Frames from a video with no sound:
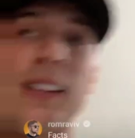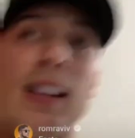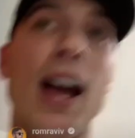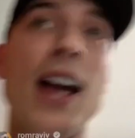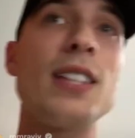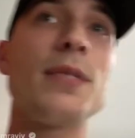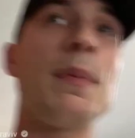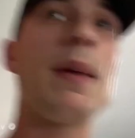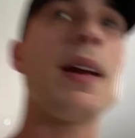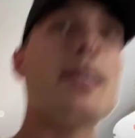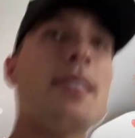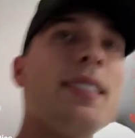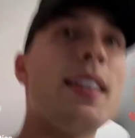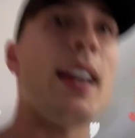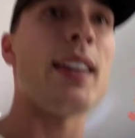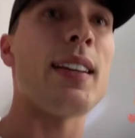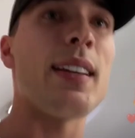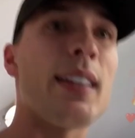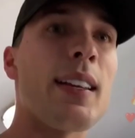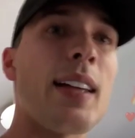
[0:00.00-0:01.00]
standing, last
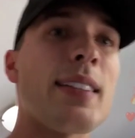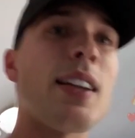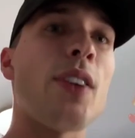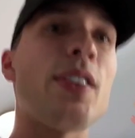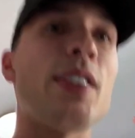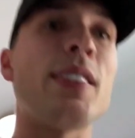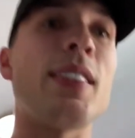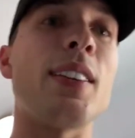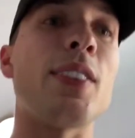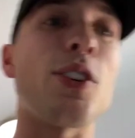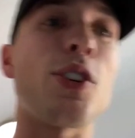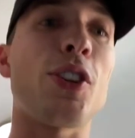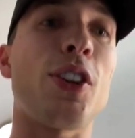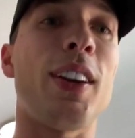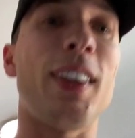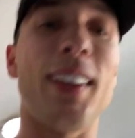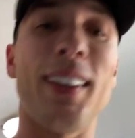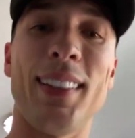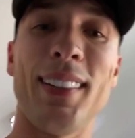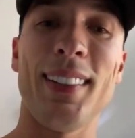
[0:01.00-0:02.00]
man standing. That's how they see
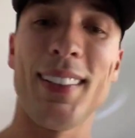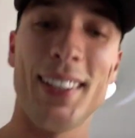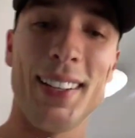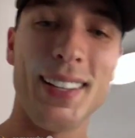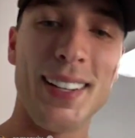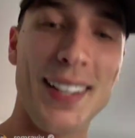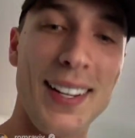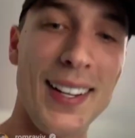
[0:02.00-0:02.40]
this shit.